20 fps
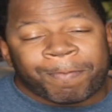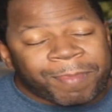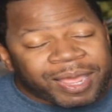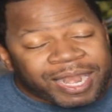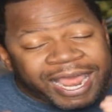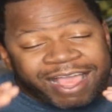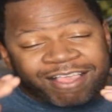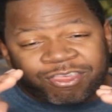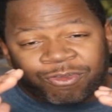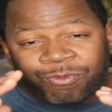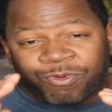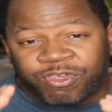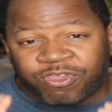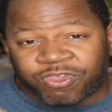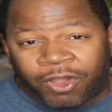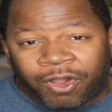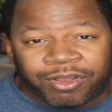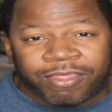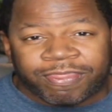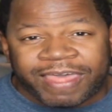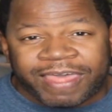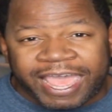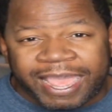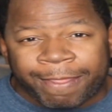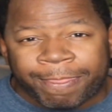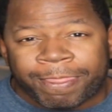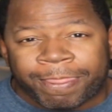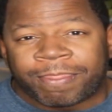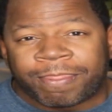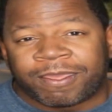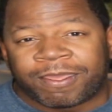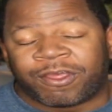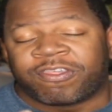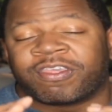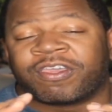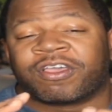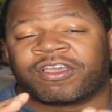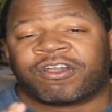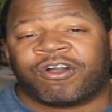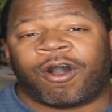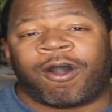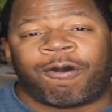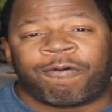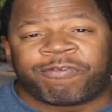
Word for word: As a result of that, there is a gulf